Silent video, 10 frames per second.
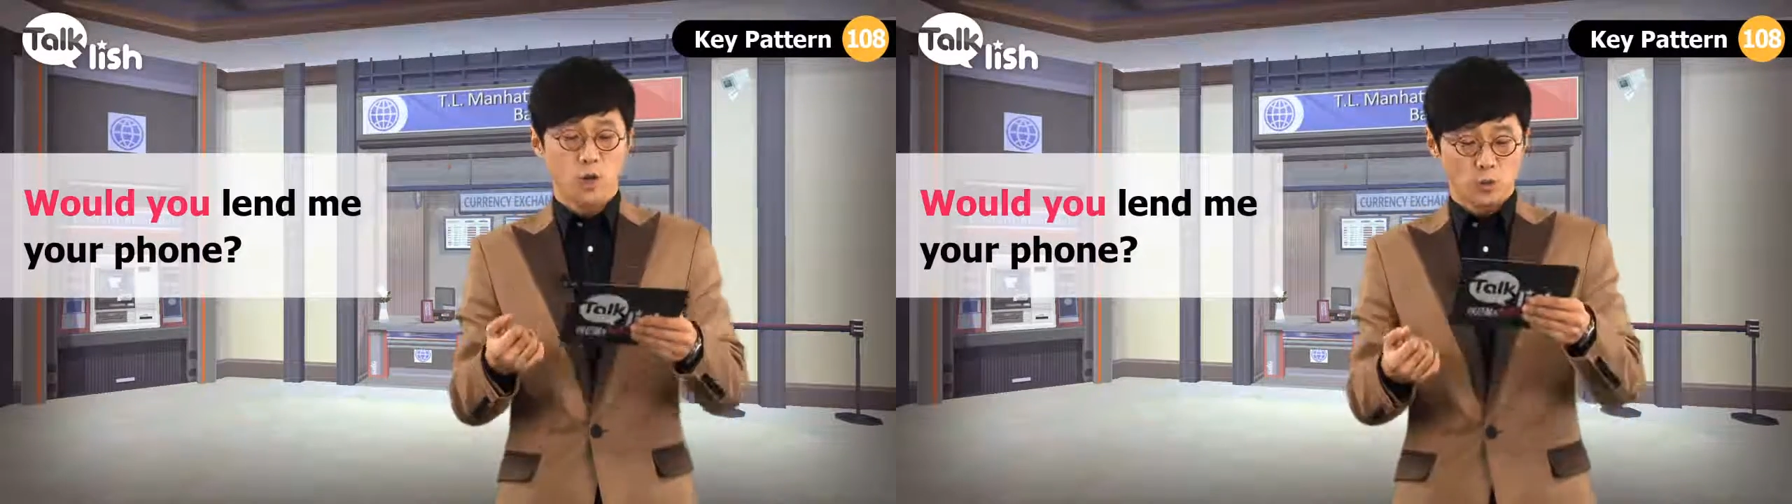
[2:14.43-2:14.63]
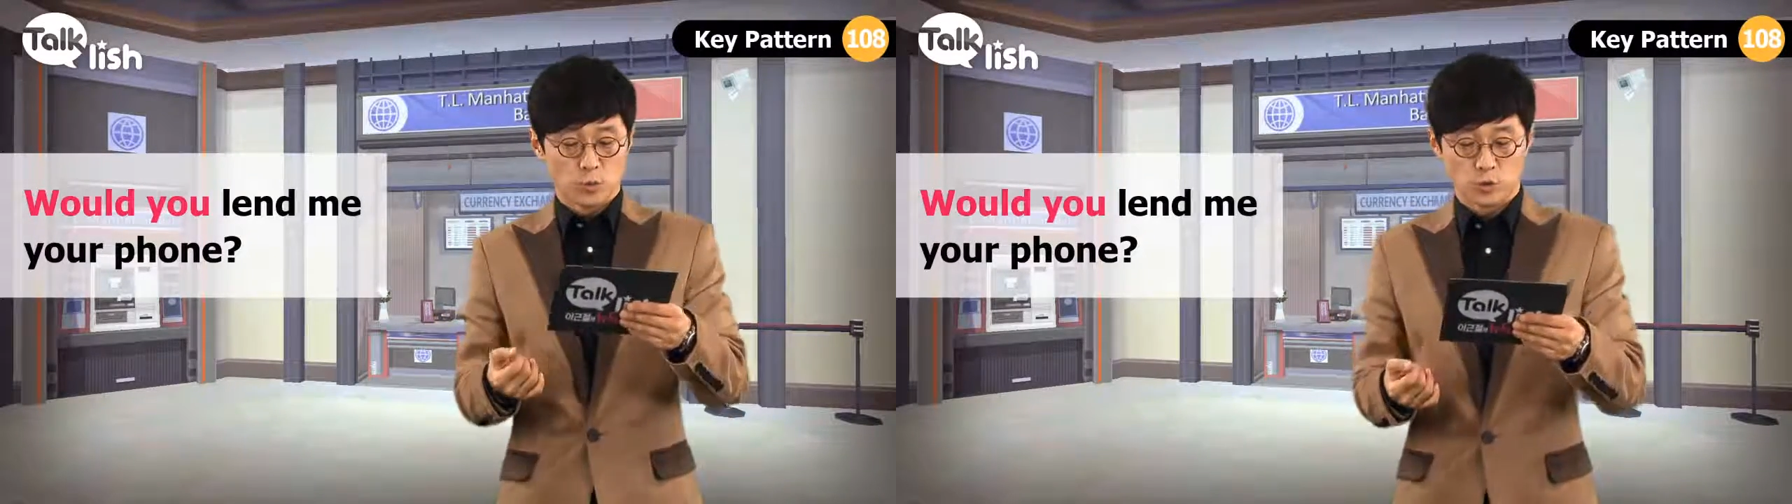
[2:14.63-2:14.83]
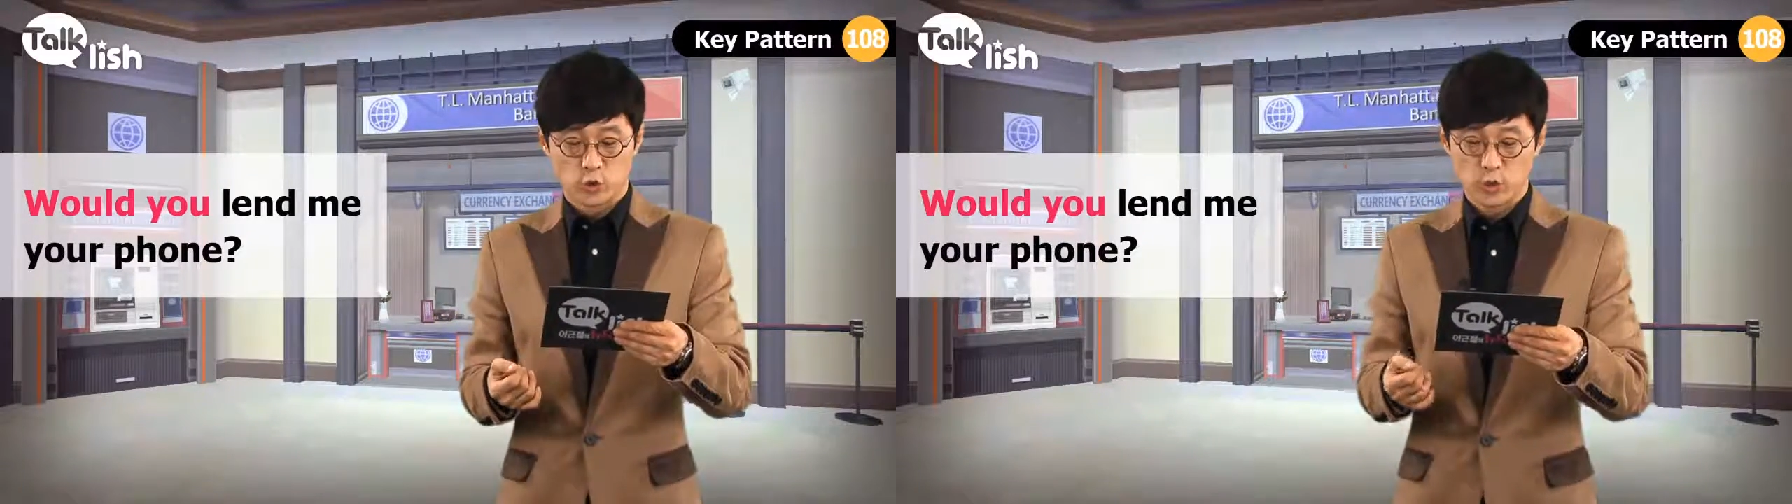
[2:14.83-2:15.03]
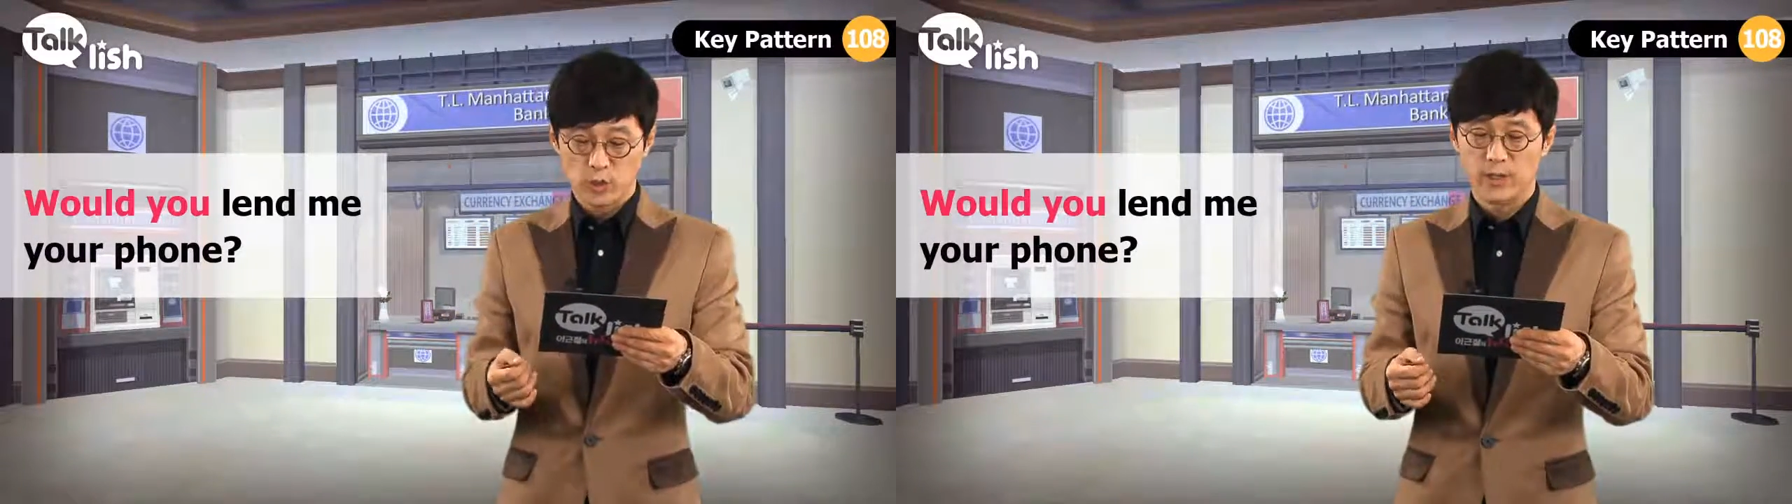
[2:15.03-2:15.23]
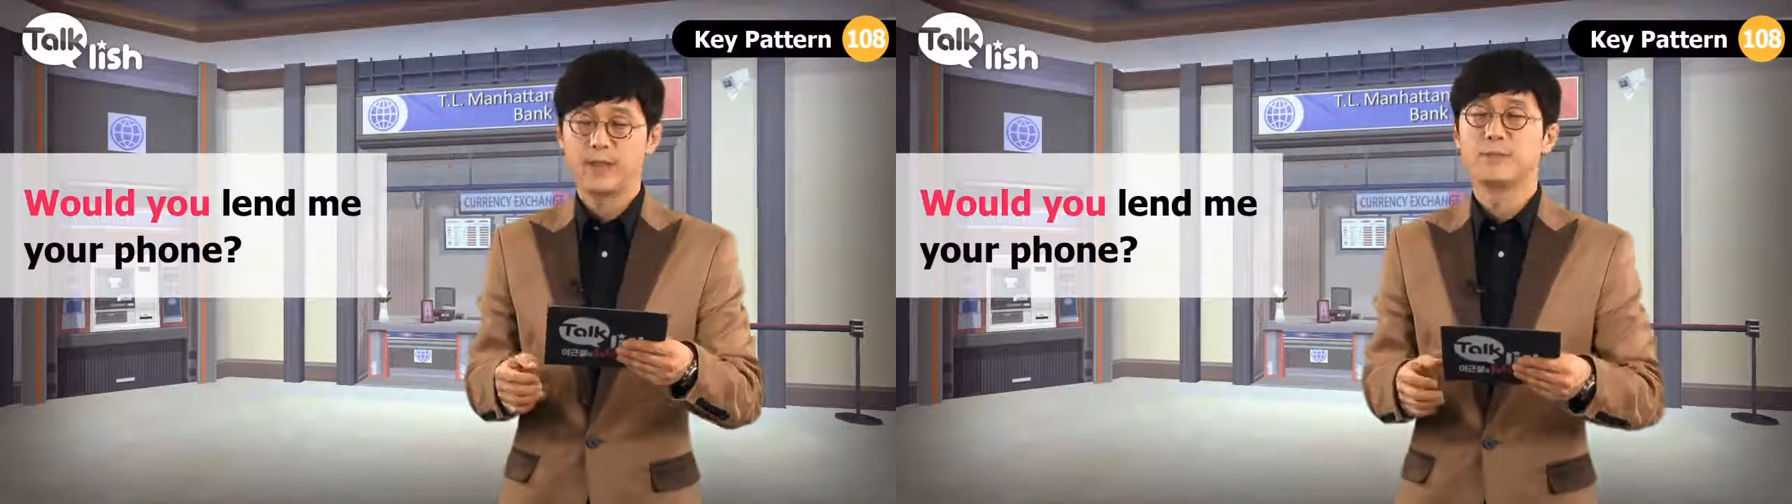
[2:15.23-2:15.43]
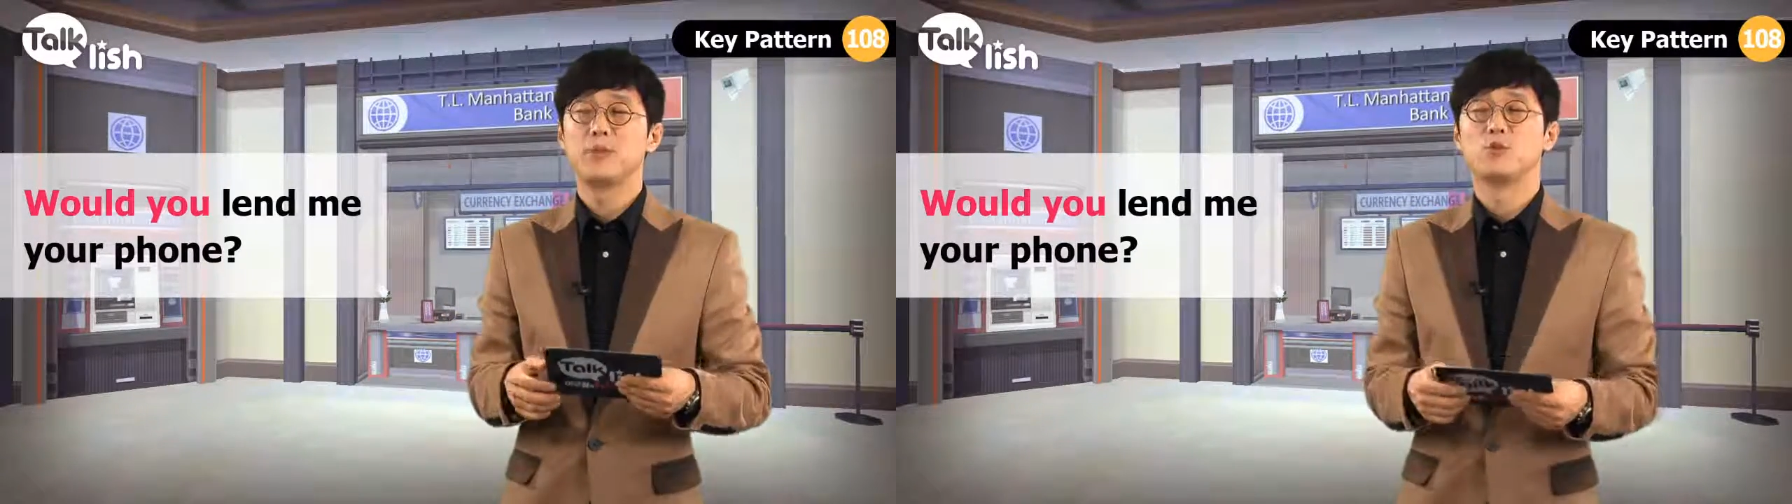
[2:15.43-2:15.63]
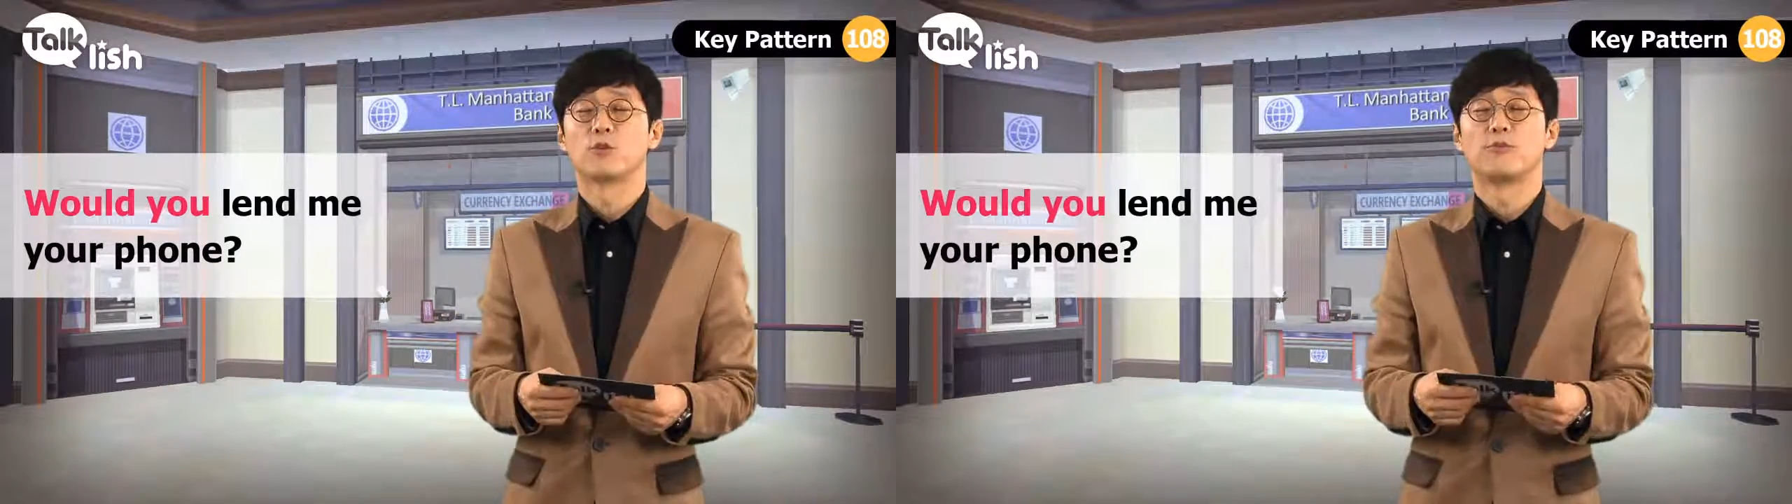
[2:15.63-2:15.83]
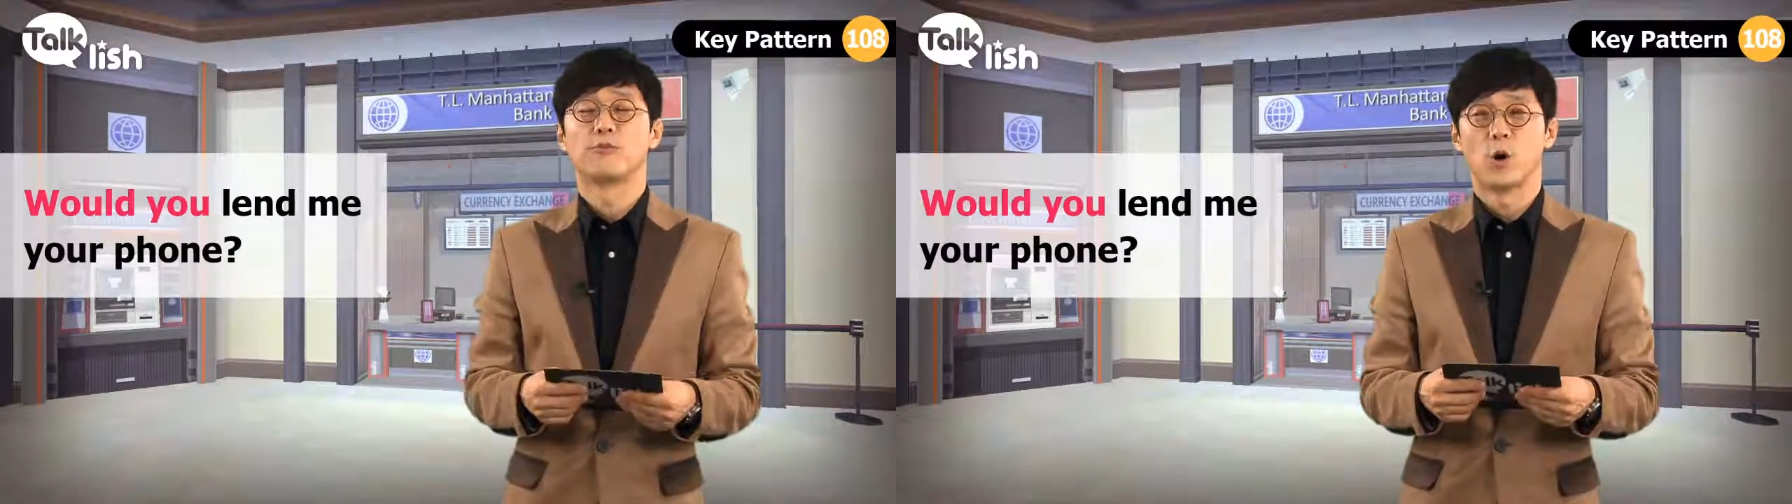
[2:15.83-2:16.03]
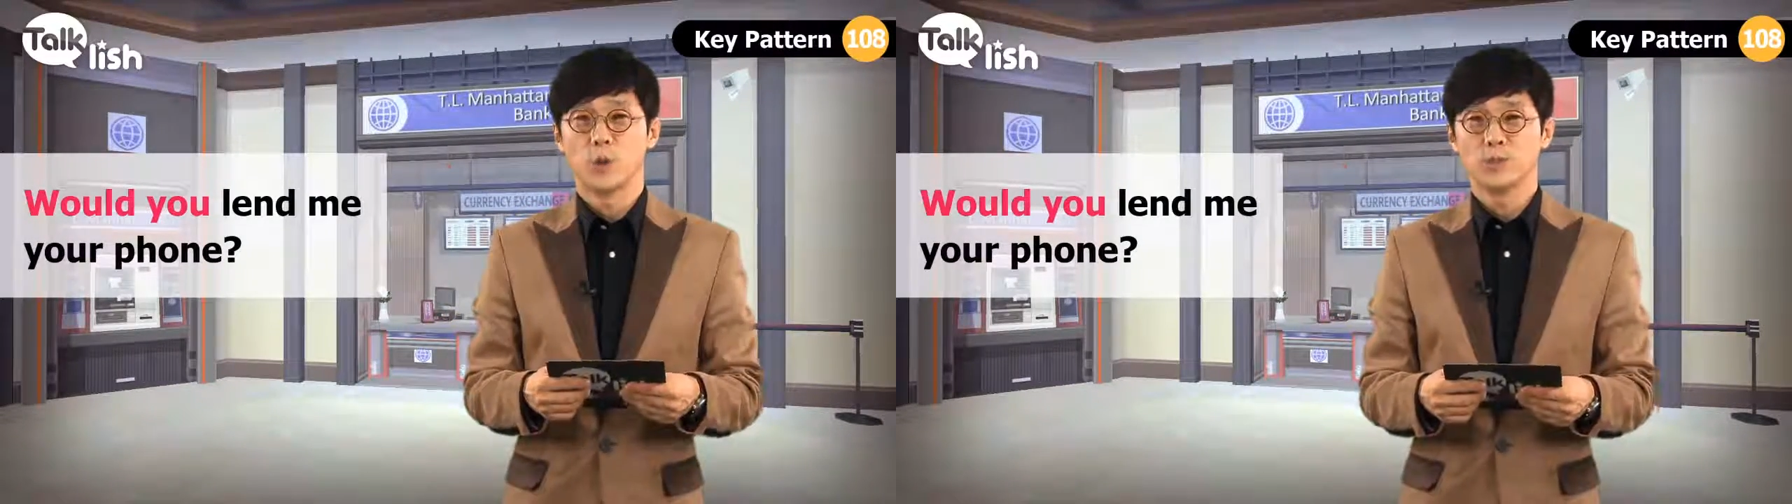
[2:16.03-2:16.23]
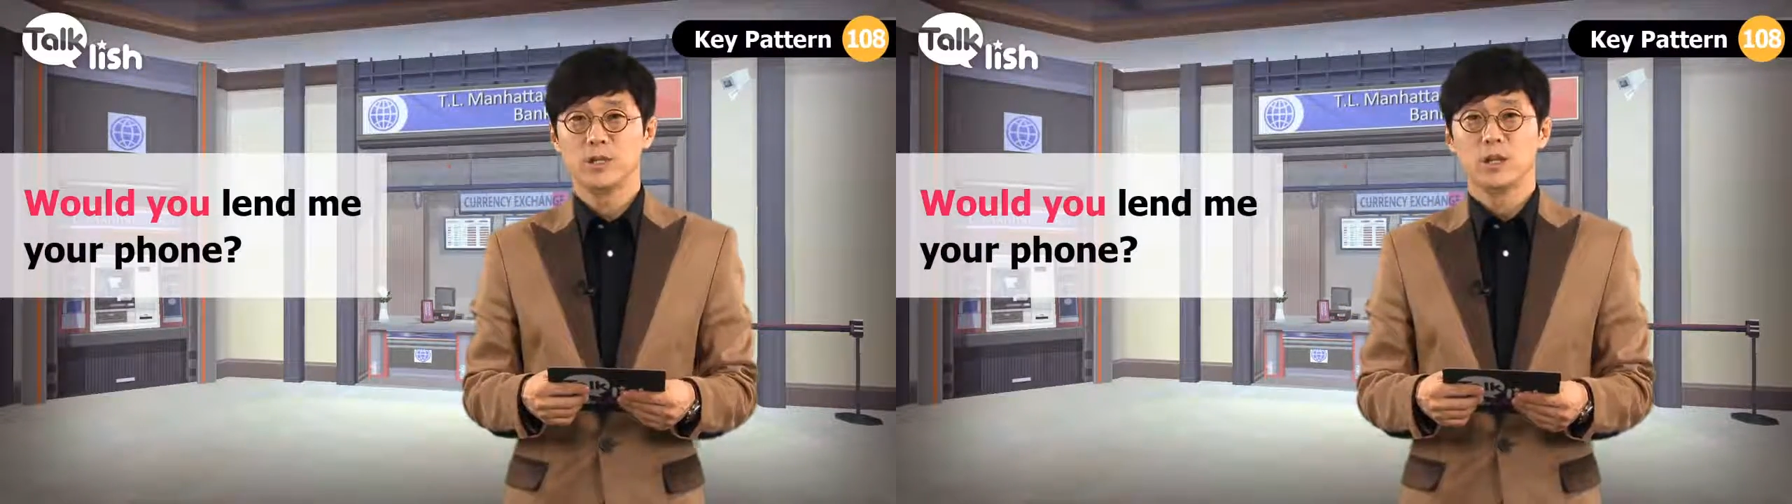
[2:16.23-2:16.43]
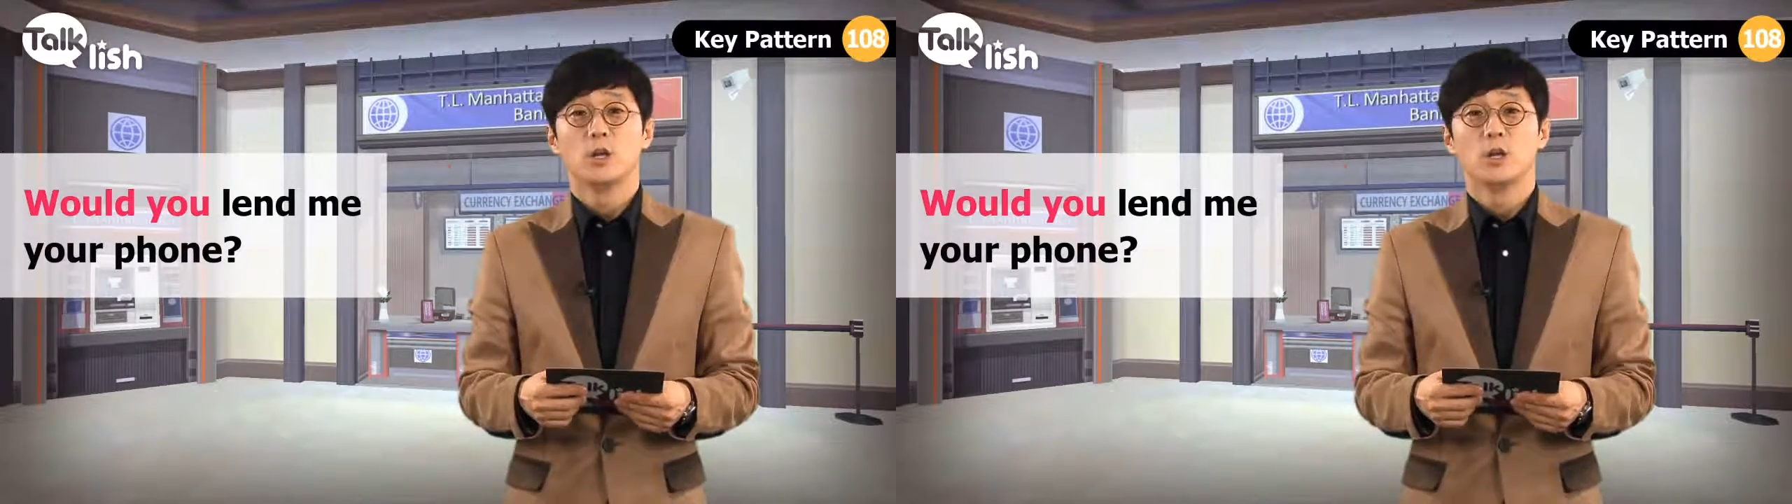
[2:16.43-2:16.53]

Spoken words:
Would you lend me your phone?